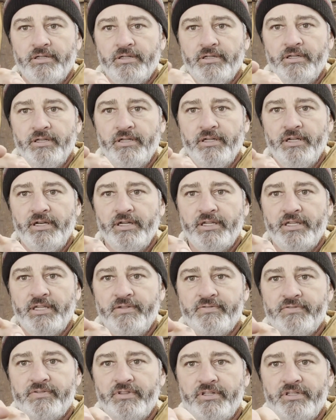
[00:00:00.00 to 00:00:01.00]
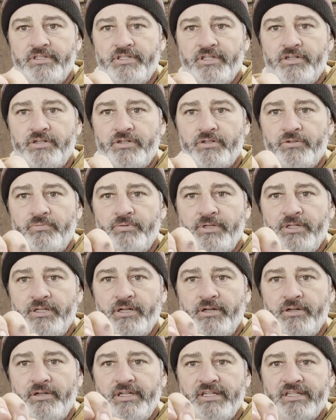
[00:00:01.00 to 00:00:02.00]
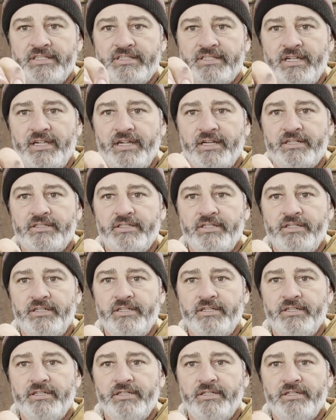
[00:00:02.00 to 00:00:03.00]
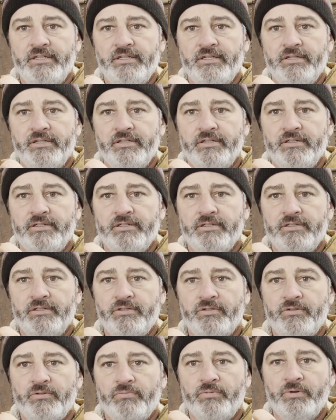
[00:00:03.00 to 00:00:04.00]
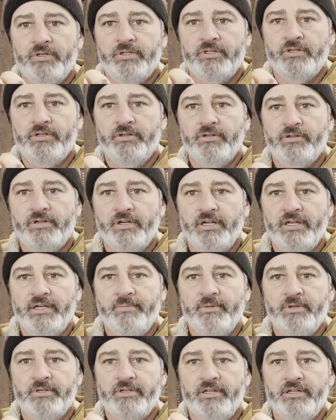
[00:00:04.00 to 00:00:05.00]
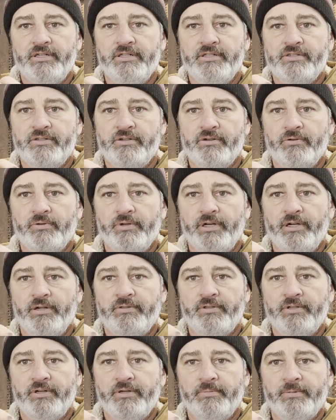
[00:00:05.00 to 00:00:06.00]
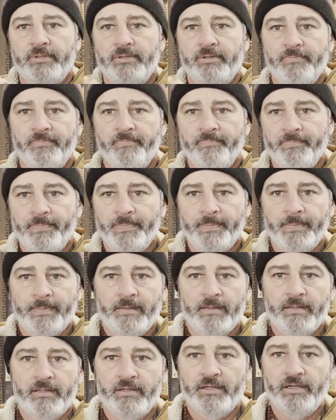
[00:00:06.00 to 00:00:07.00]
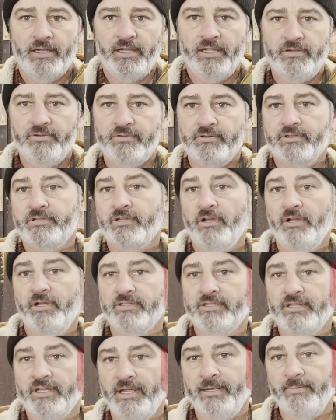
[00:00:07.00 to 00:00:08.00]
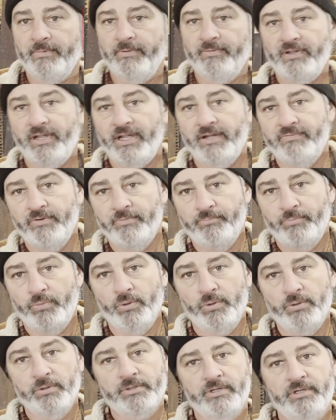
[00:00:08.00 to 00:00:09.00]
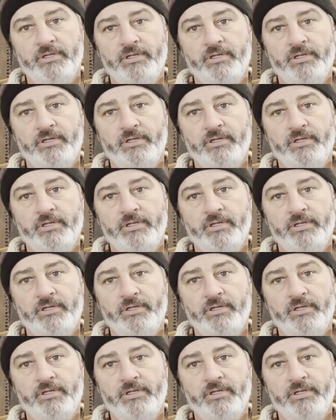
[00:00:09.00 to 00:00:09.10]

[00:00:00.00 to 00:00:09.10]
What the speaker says: And it gives you the digital readout exactly to what you're trying to measure. I didn't zero it out there, but I use this all the time. If I have a bolt